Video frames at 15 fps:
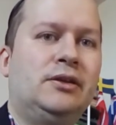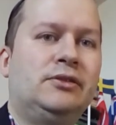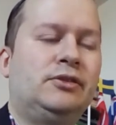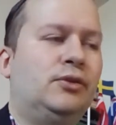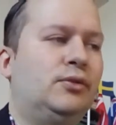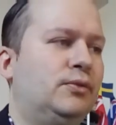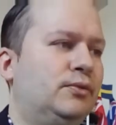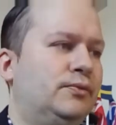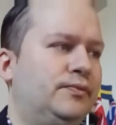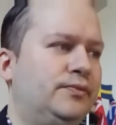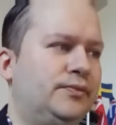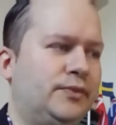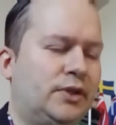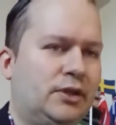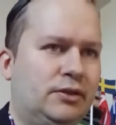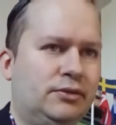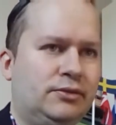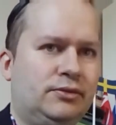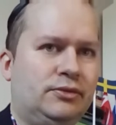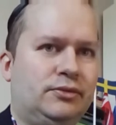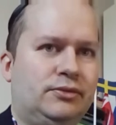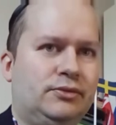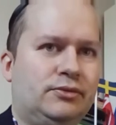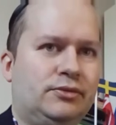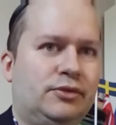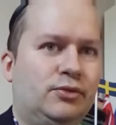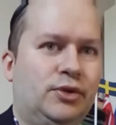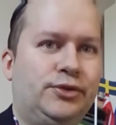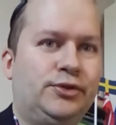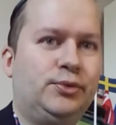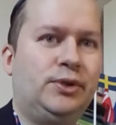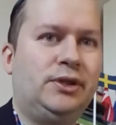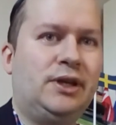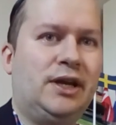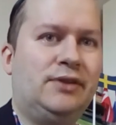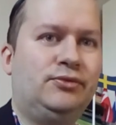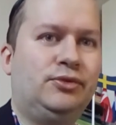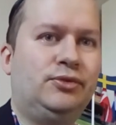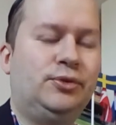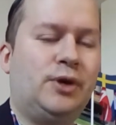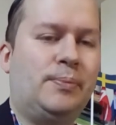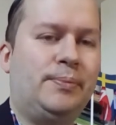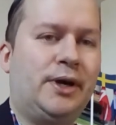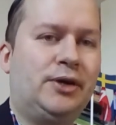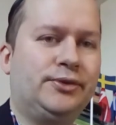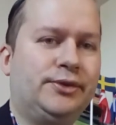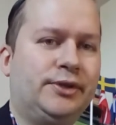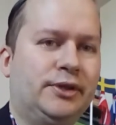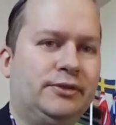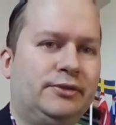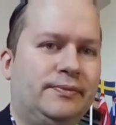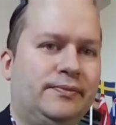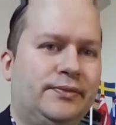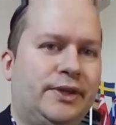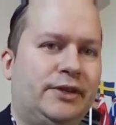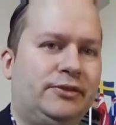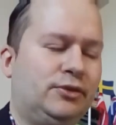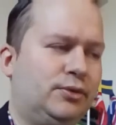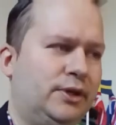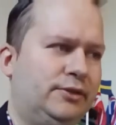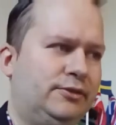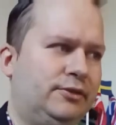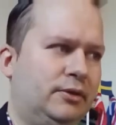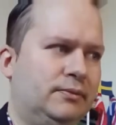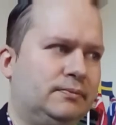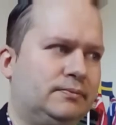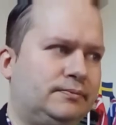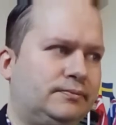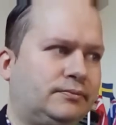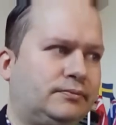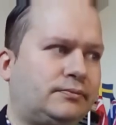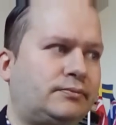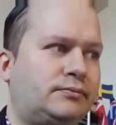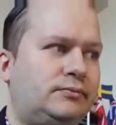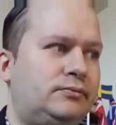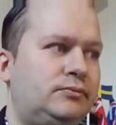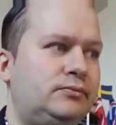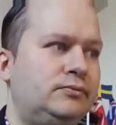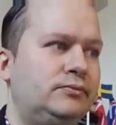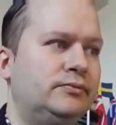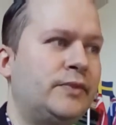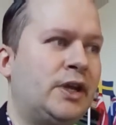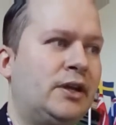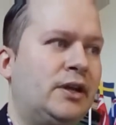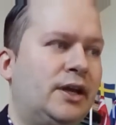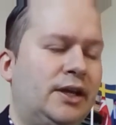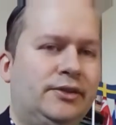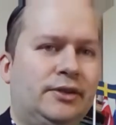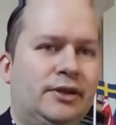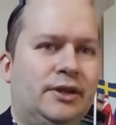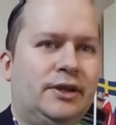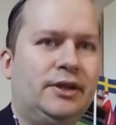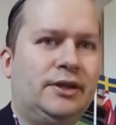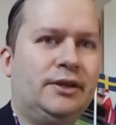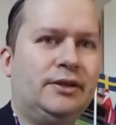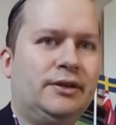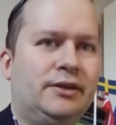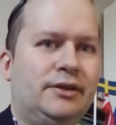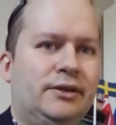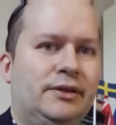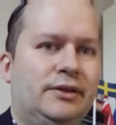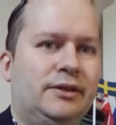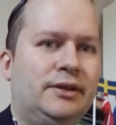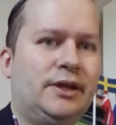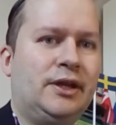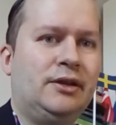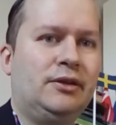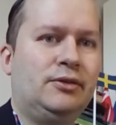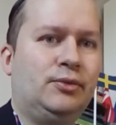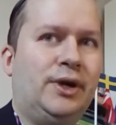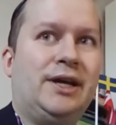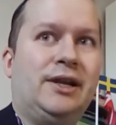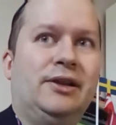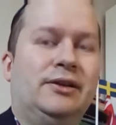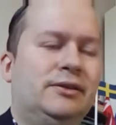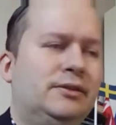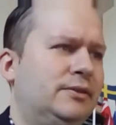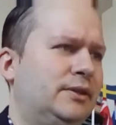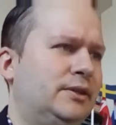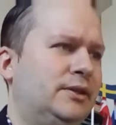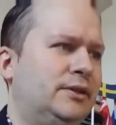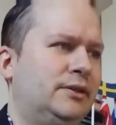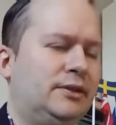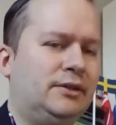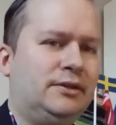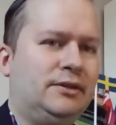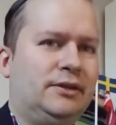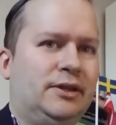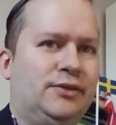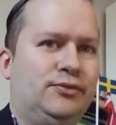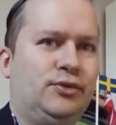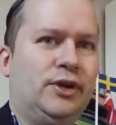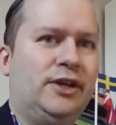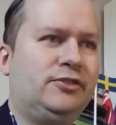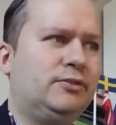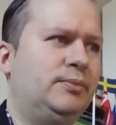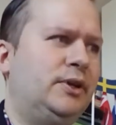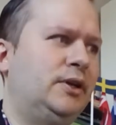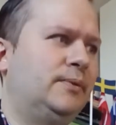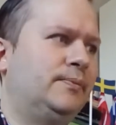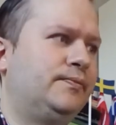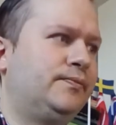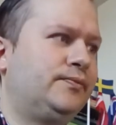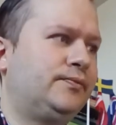So what do we have to do about this? That's the question. And, well, if you ask me,